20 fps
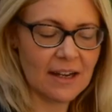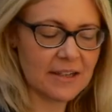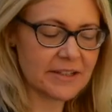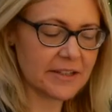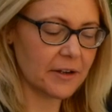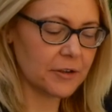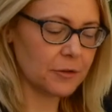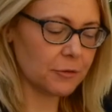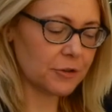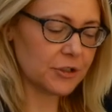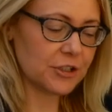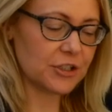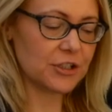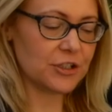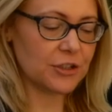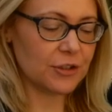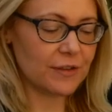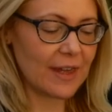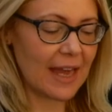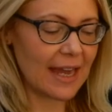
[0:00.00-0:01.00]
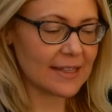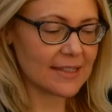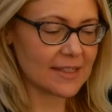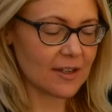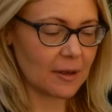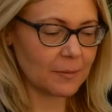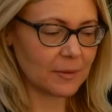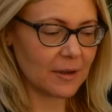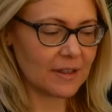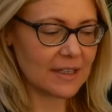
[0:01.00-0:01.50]
So in order to do that,
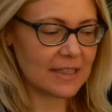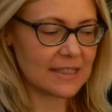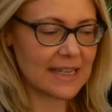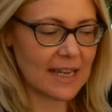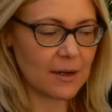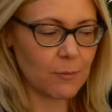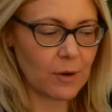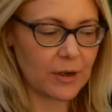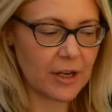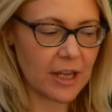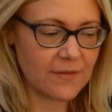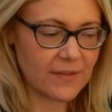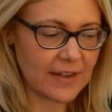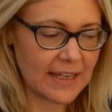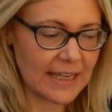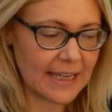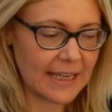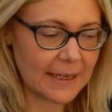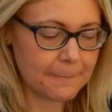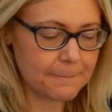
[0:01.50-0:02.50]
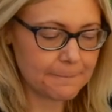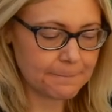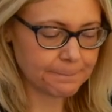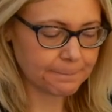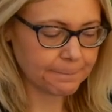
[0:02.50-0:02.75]
I'm going to say 1 over here,